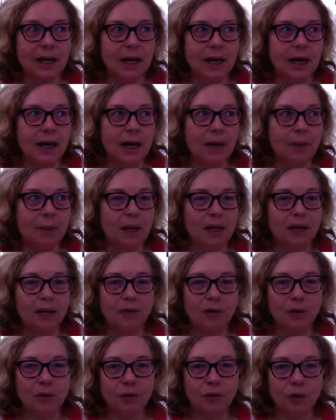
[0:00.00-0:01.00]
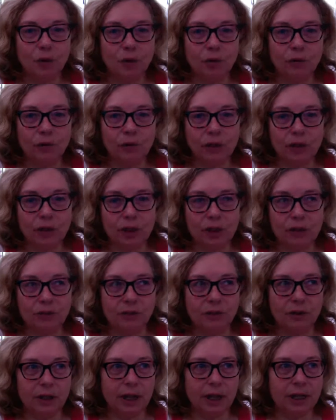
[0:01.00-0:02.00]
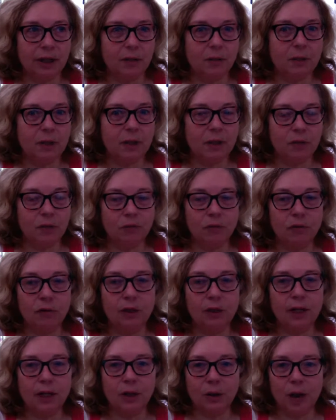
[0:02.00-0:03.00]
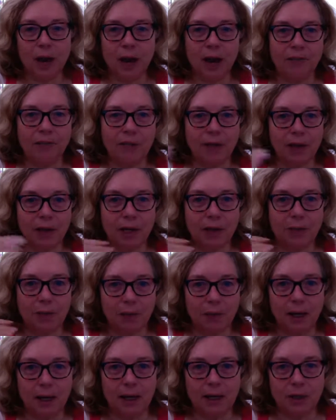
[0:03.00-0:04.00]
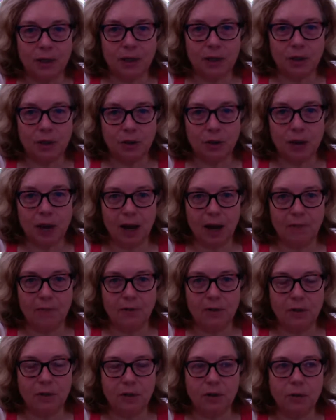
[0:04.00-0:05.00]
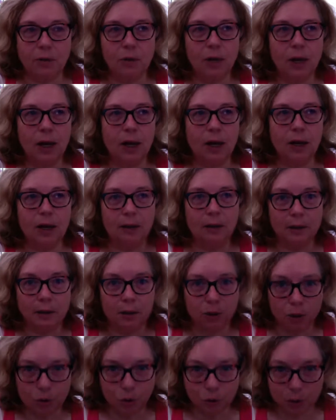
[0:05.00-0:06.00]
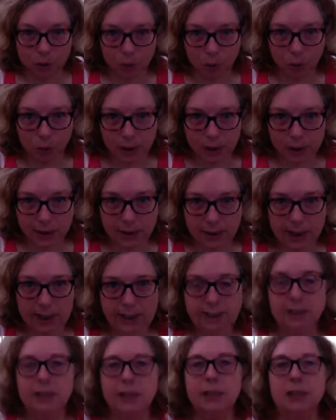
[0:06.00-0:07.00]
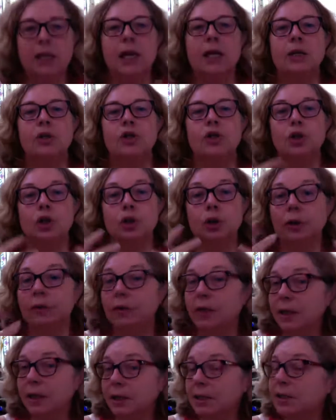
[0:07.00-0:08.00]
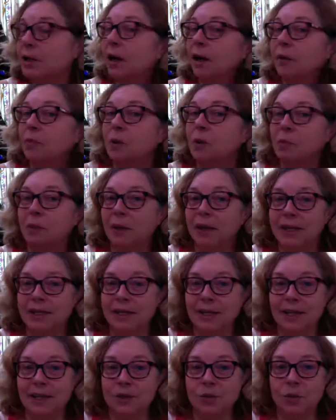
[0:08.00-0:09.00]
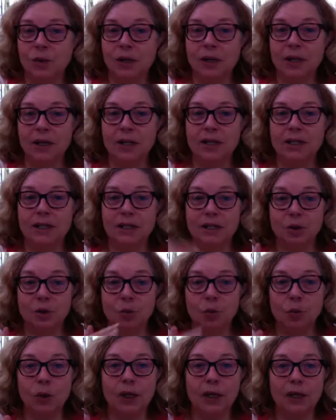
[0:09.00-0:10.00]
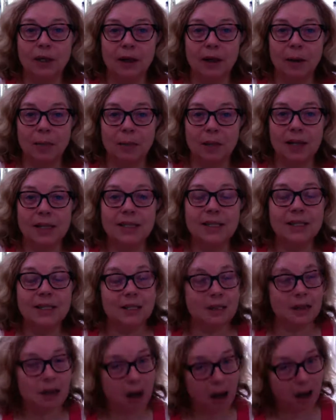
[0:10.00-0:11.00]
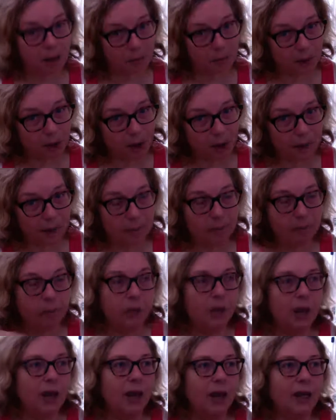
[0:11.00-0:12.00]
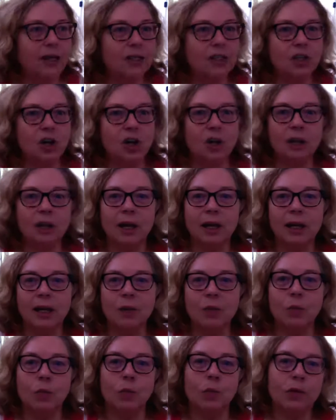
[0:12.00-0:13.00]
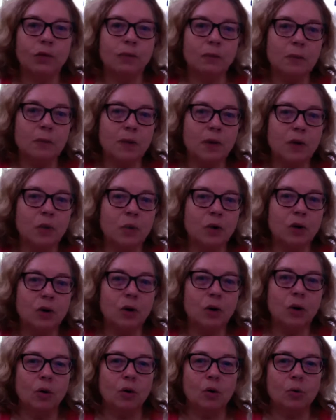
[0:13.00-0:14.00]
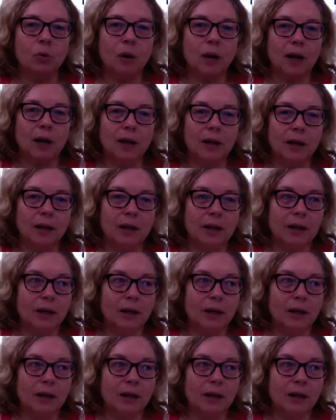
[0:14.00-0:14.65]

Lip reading: And if you're an overachiever like me, you feel like you have to keep pace. You have to do the week's lesson and turn in the assignment because that's what it is. It's a week. I mean, it's a timeline. It's not like with me where you go to my